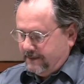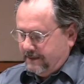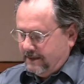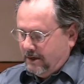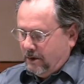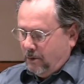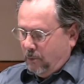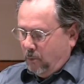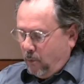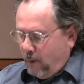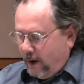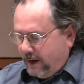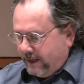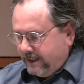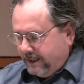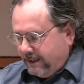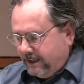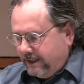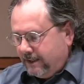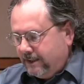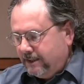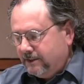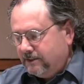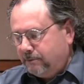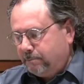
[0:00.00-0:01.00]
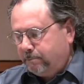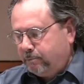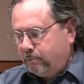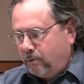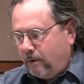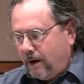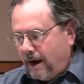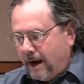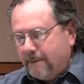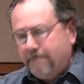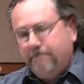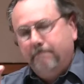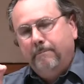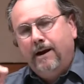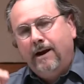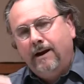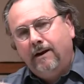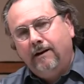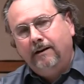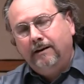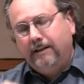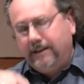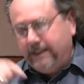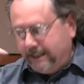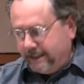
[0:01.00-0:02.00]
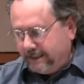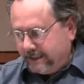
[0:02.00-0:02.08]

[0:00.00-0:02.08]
What it is primarily